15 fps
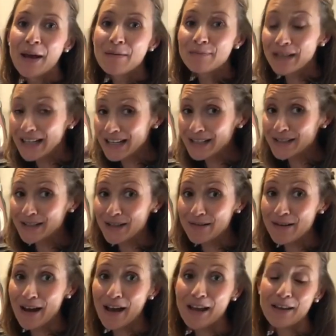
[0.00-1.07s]
Please do
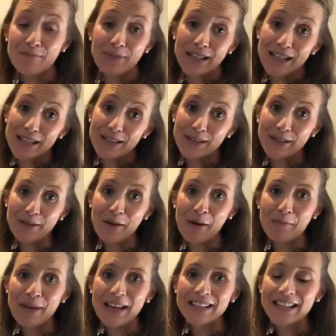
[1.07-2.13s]
like, please do
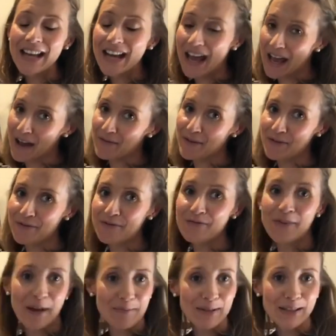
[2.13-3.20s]
comment, and have a
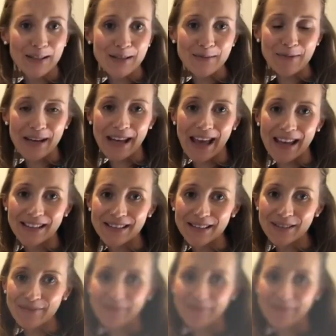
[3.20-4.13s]
fabulous weekend.